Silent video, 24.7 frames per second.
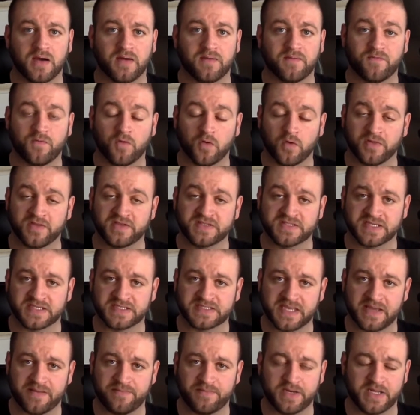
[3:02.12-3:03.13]
for this
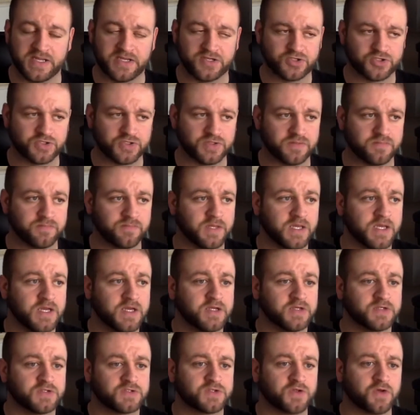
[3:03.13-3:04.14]
examination.
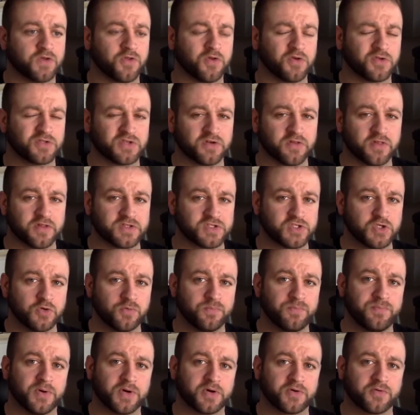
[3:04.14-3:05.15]
So those are the two
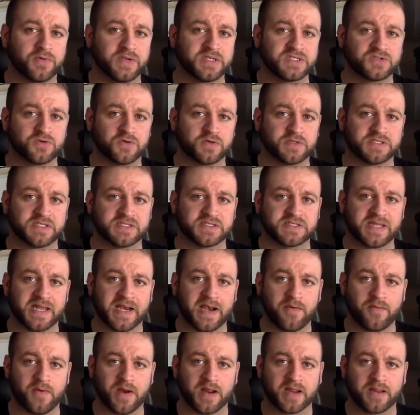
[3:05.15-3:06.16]
book resources that
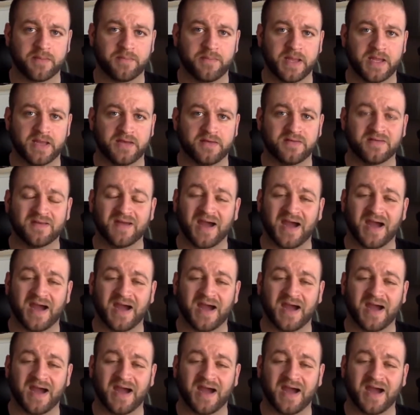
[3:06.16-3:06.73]
I recommend.